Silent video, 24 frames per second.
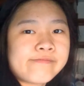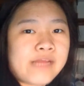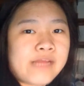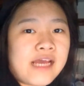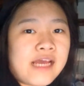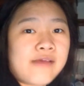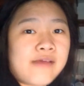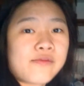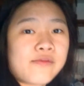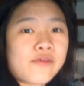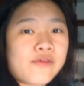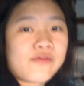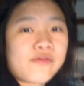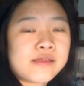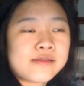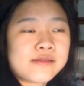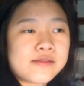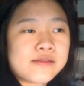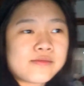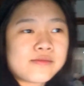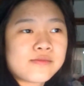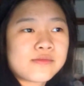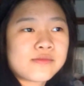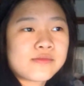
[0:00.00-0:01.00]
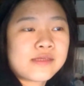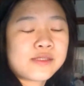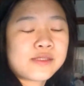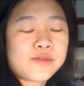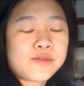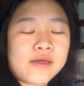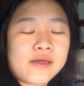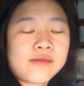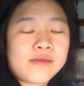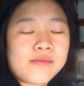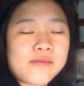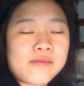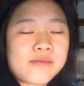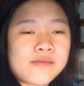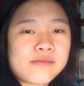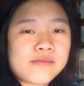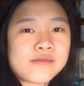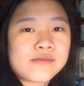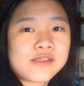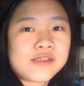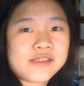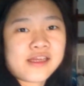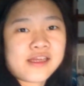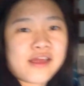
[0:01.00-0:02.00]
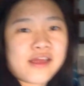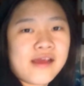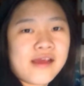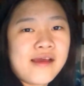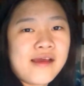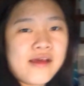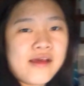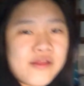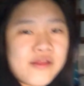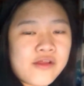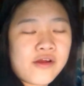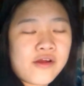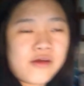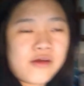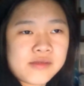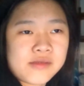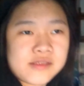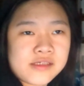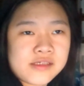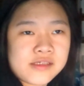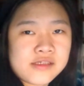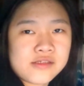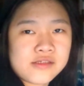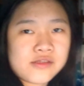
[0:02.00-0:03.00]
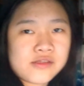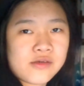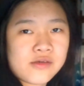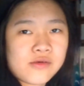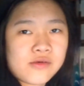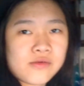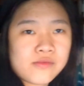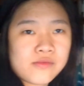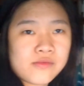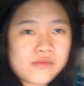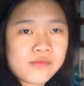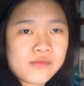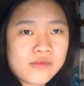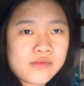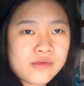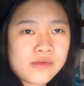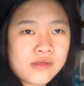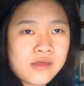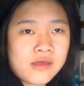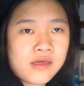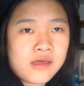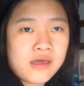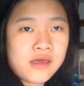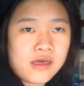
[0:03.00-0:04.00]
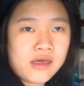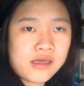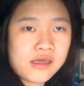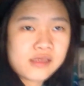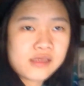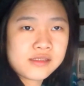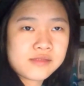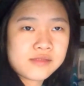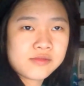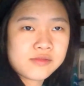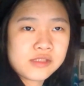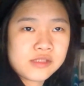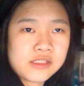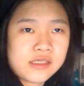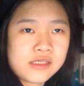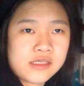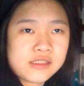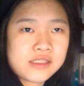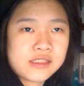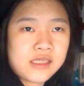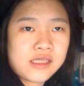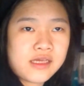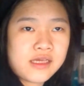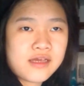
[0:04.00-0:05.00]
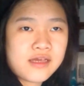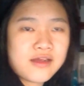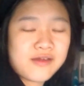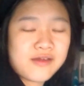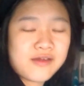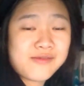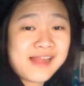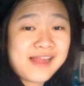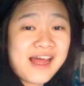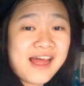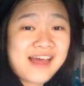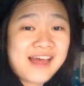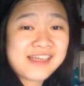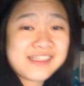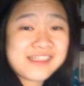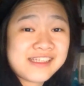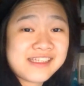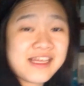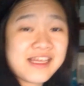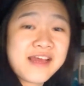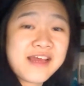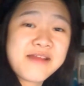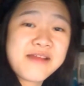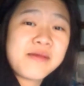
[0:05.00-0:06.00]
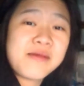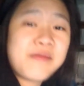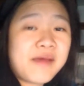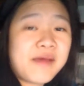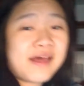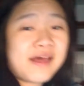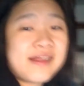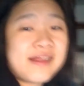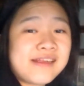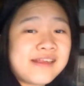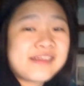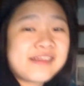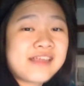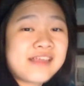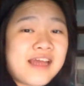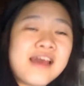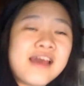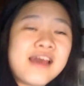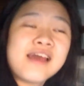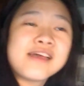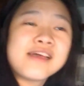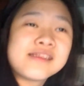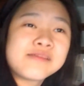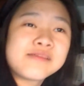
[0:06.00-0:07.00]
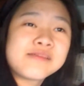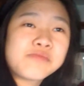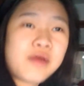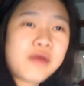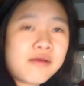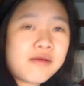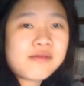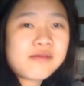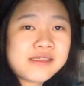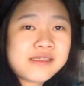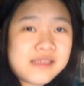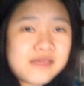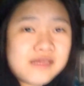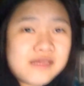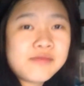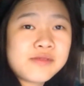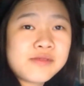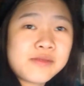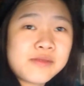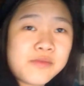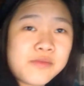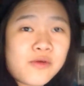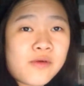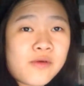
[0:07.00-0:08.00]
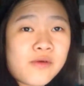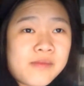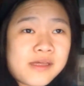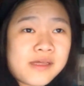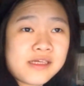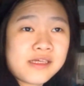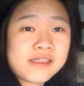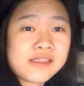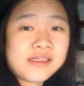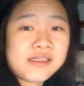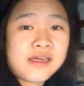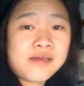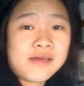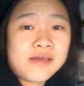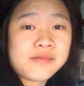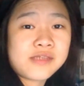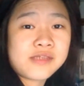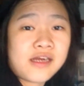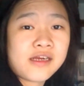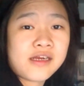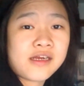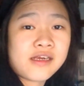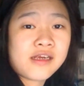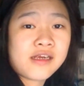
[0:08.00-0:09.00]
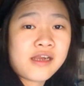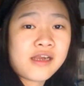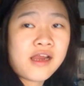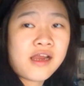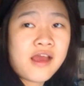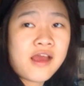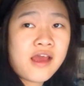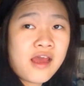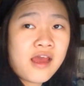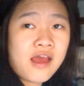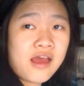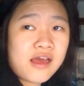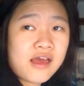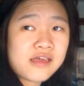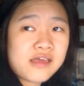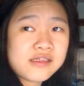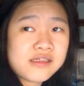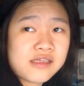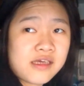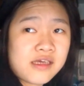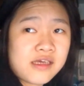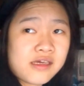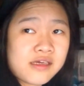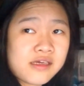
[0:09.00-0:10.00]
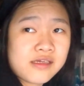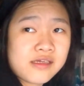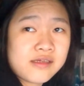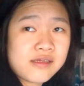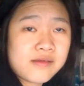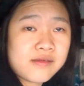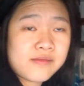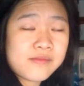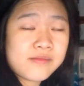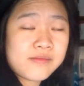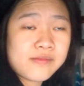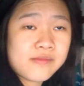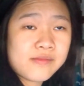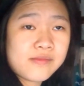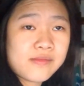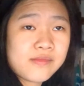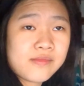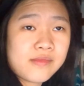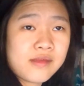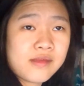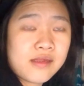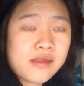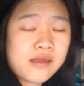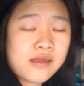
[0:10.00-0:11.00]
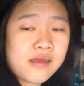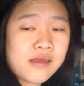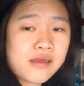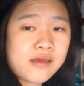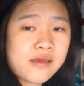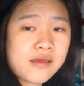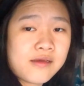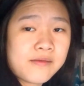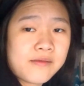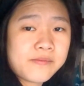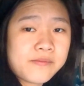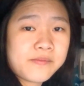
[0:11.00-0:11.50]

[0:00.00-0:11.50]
I have no friends, that's why. Just kidding, they're all busy, so I guess I'm just gonna stay here and relax in my bed and probably sleep some more because I'm tired as heck. Yeah.